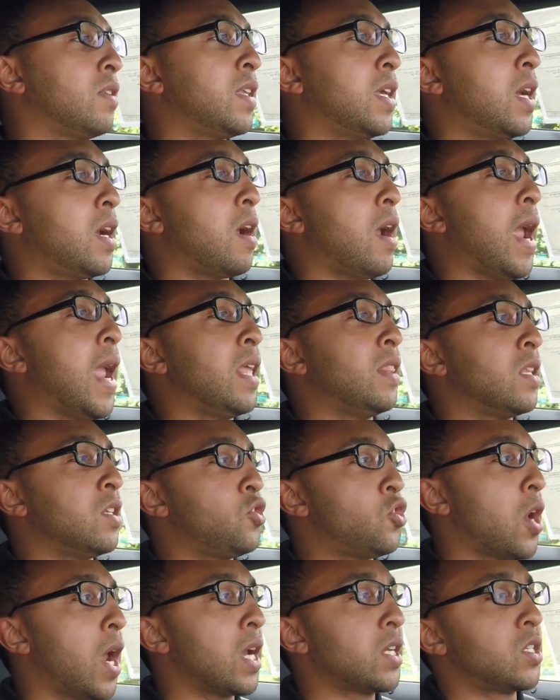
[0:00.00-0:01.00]
there and the
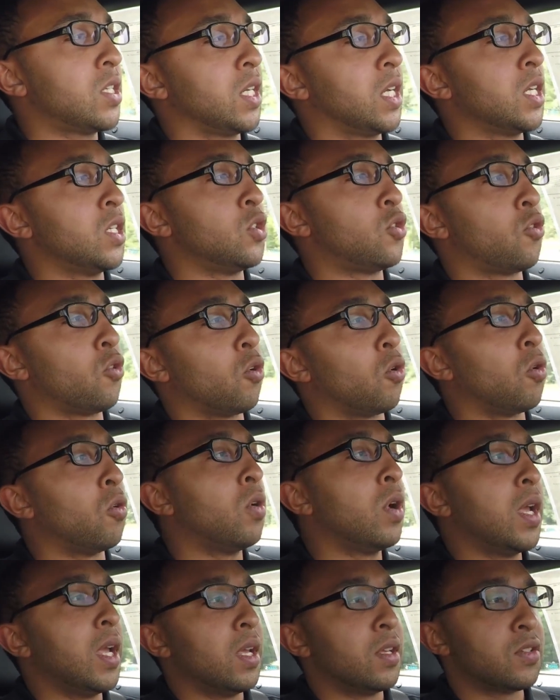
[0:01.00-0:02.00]
traction control,
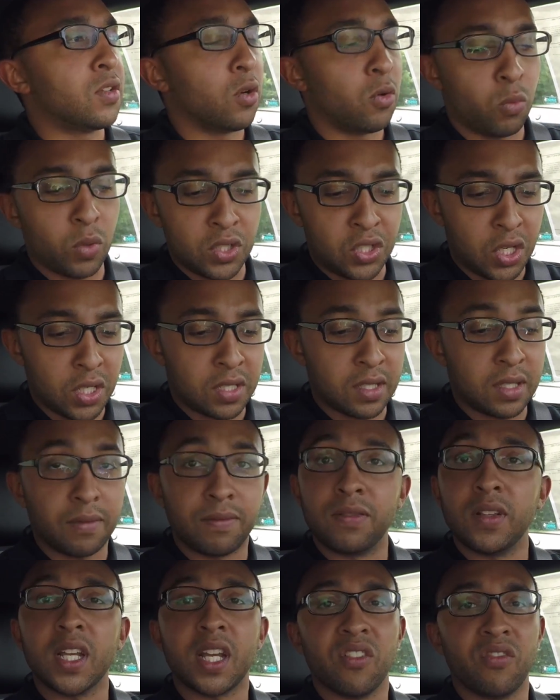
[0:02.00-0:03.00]
so with just a
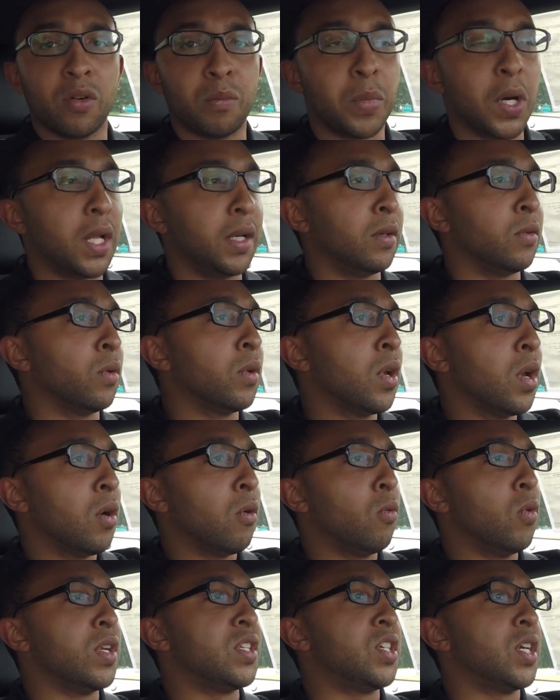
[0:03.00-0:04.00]
flick of a button,
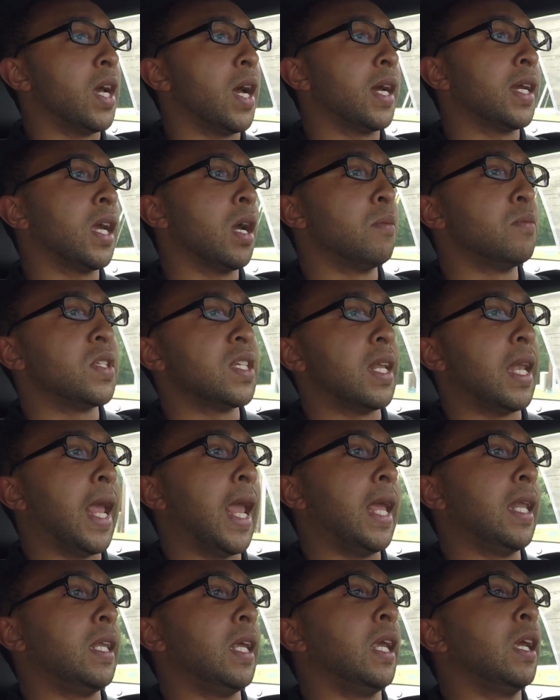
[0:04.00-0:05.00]
which comes in
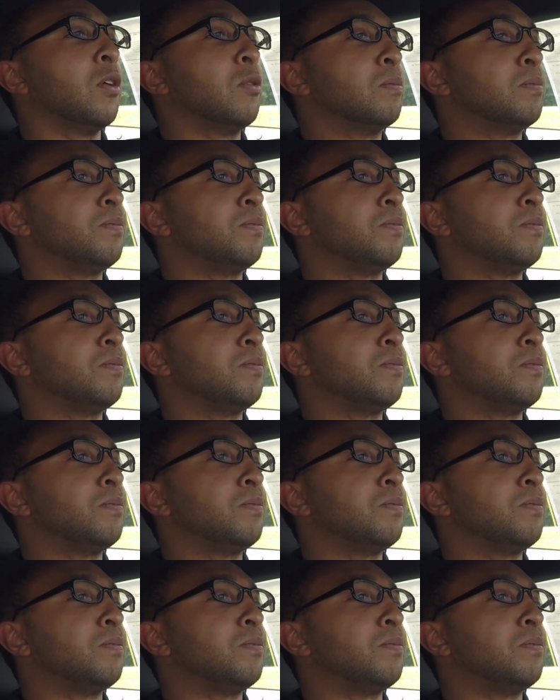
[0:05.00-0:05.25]
handy.